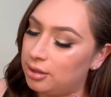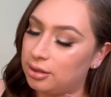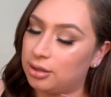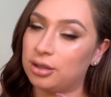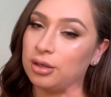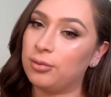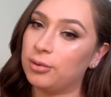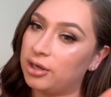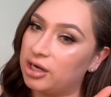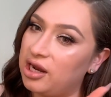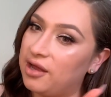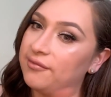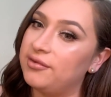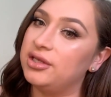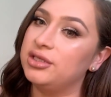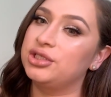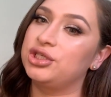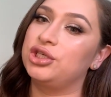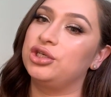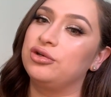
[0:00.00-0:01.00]
girl, we're gonna have an
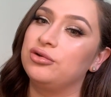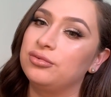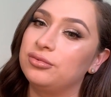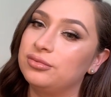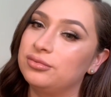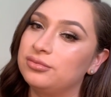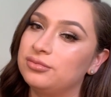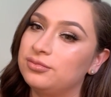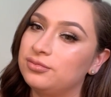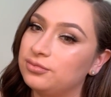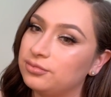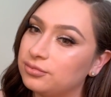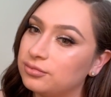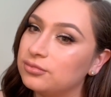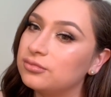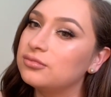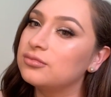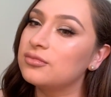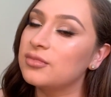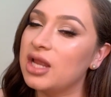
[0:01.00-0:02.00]
issue.
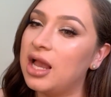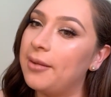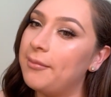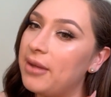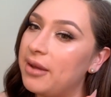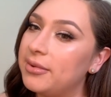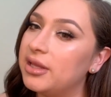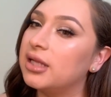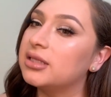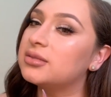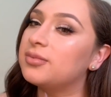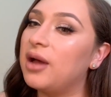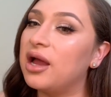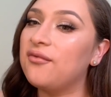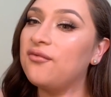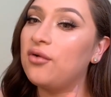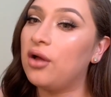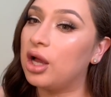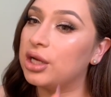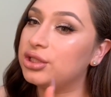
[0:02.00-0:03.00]
Maybe that's my
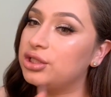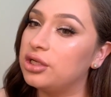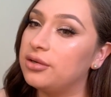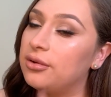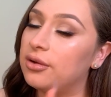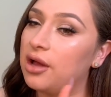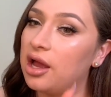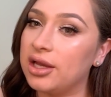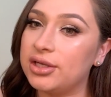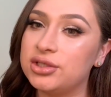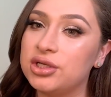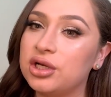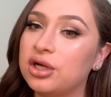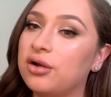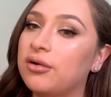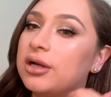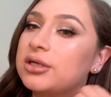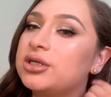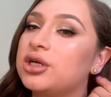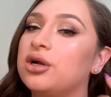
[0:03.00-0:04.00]
fault. I should have
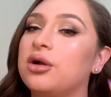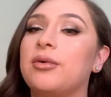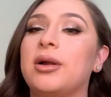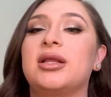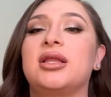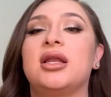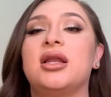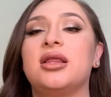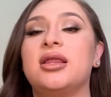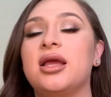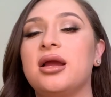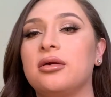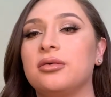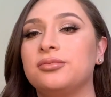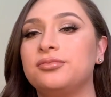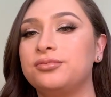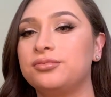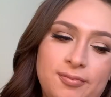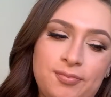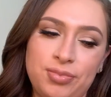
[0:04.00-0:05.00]
corrected her right then and there.
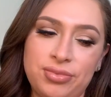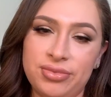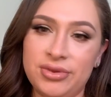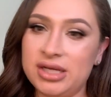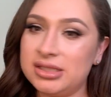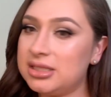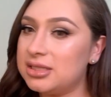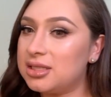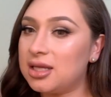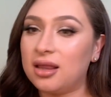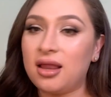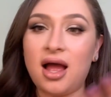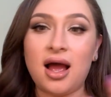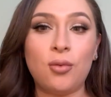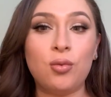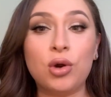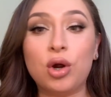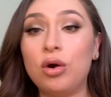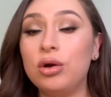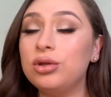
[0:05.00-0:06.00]
This is a
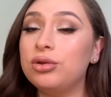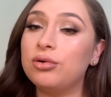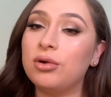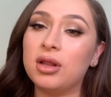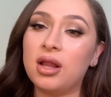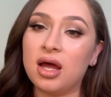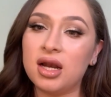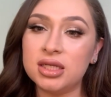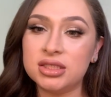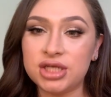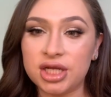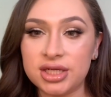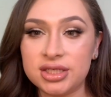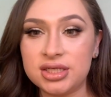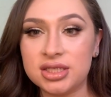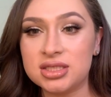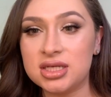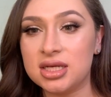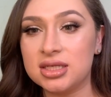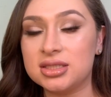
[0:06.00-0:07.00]
lot. We're going through a lot of
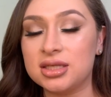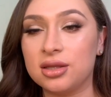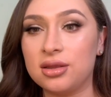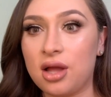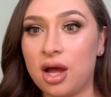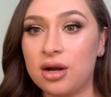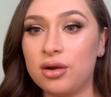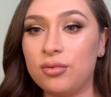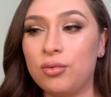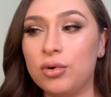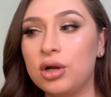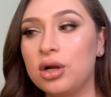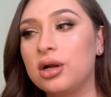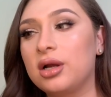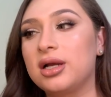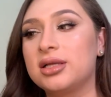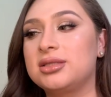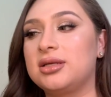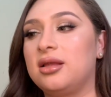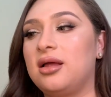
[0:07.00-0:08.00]
changes. It's a lot of work.
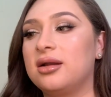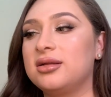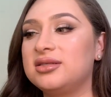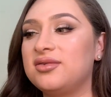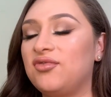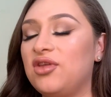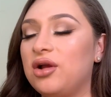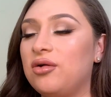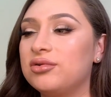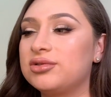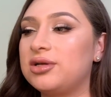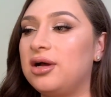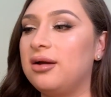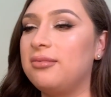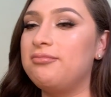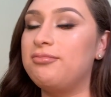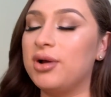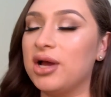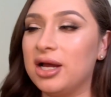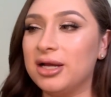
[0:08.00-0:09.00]
It's a lot of stuff that goes
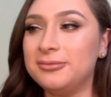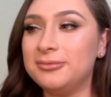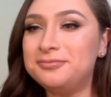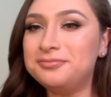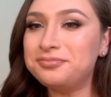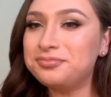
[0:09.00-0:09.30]
on, but